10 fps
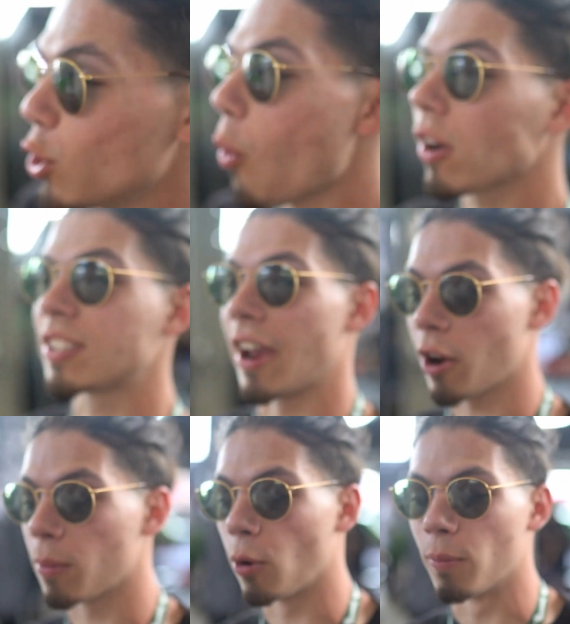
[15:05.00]
You are
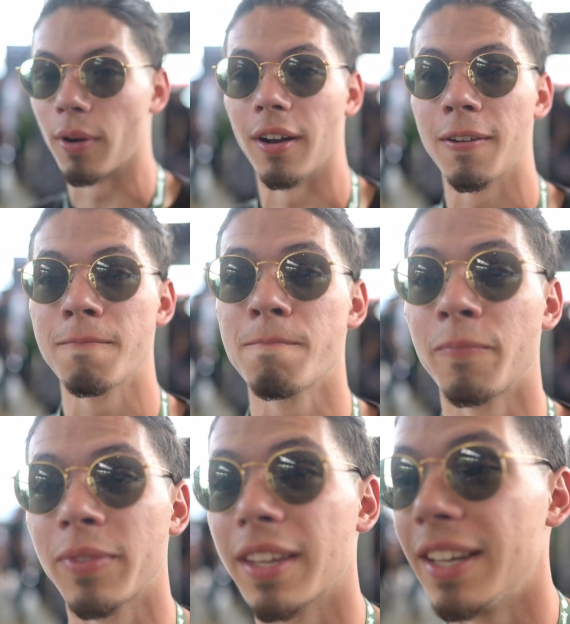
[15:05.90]
terrible. You can't do
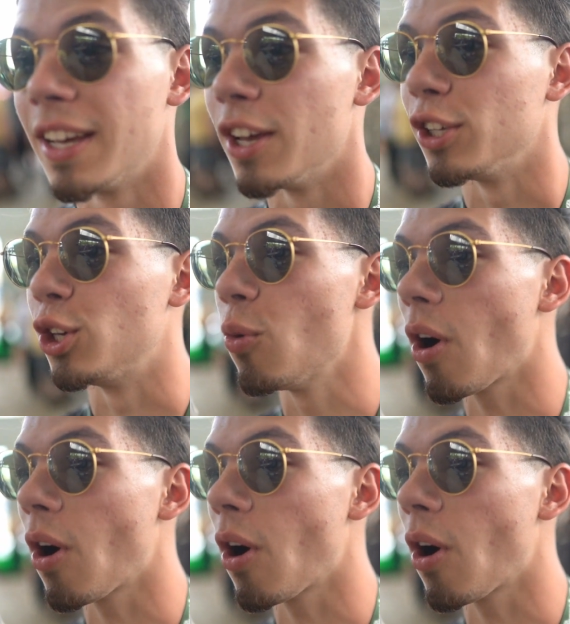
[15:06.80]
that. You